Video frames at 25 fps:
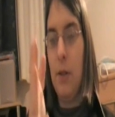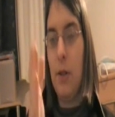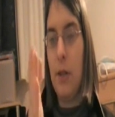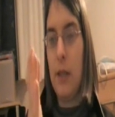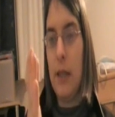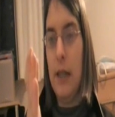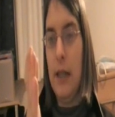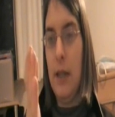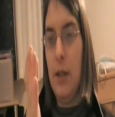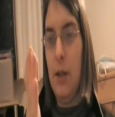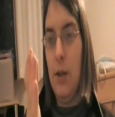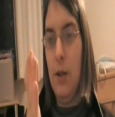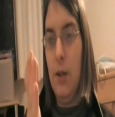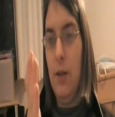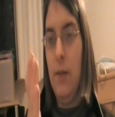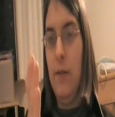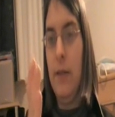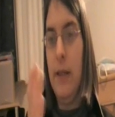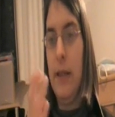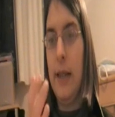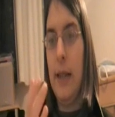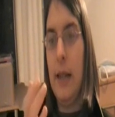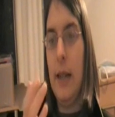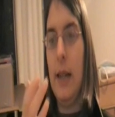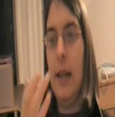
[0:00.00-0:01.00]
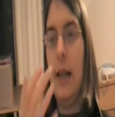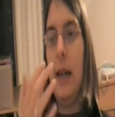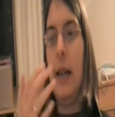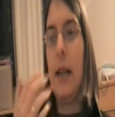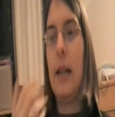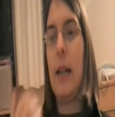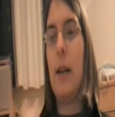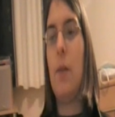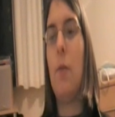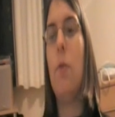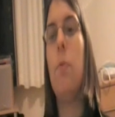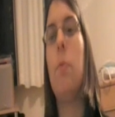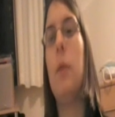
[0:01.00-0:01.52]
your shelves
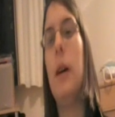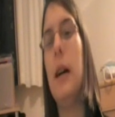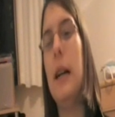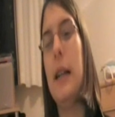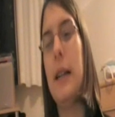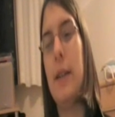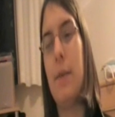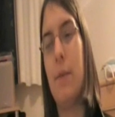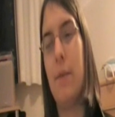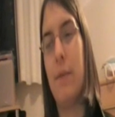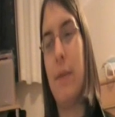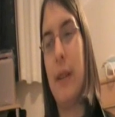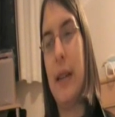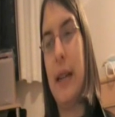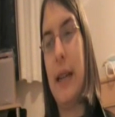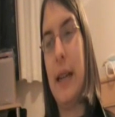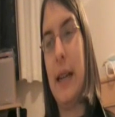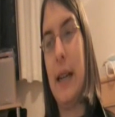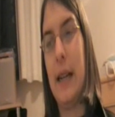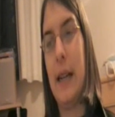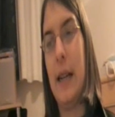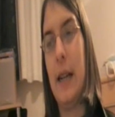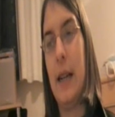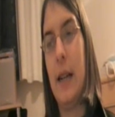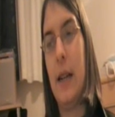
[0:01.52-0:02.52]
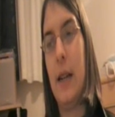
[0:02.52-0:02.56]
and I'll buy something.